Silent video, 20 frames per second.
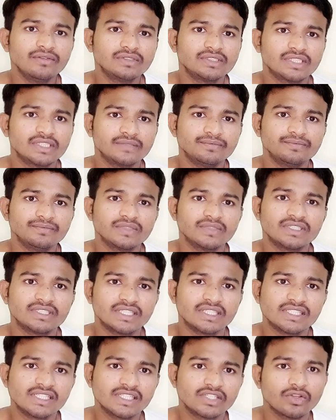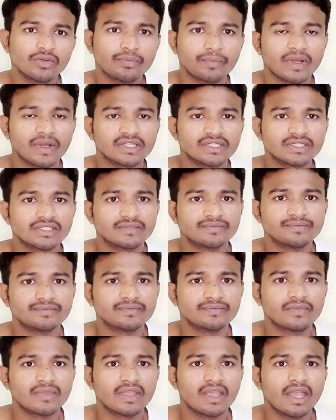some sensitive parts.
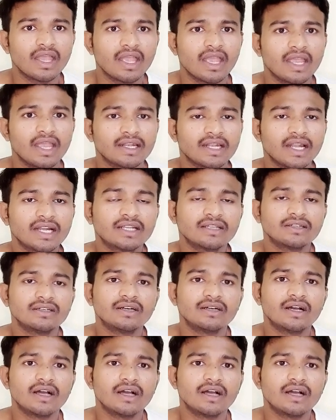In that,